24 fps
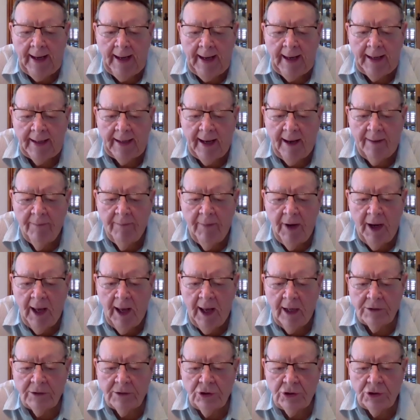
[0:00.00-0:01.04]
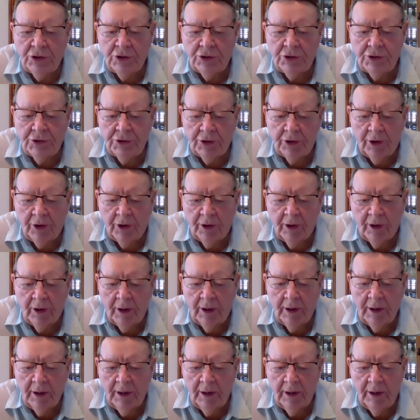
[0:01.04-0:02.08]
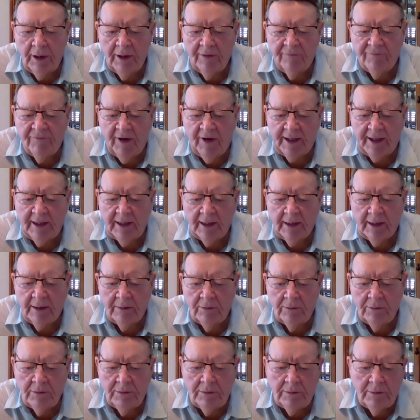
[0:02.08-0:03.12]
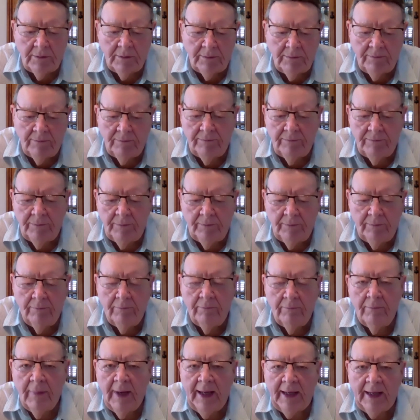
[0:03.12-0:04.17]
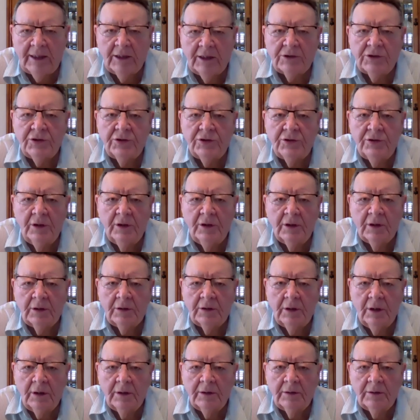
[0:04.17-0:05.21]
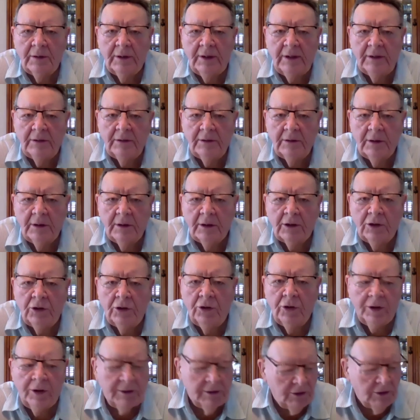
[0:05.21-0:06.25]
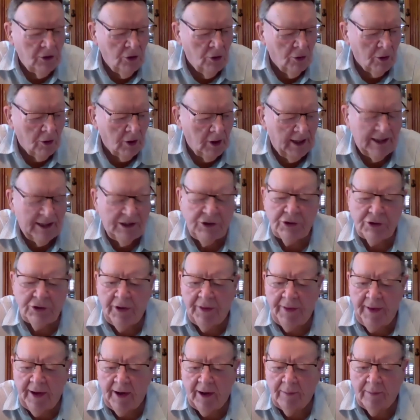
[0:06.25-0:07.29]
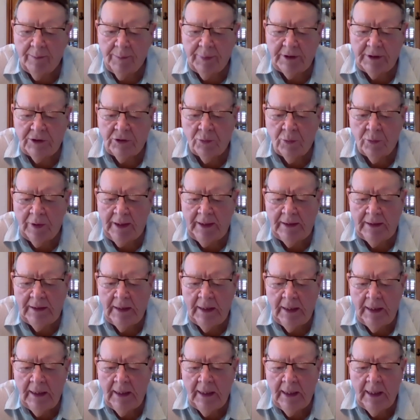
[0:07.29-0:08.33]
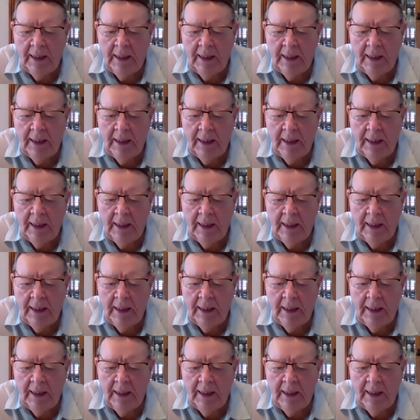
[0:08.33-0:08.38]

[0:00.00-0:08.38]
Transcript: And I'm not sure uh, if I can make a, a, a good correlation there between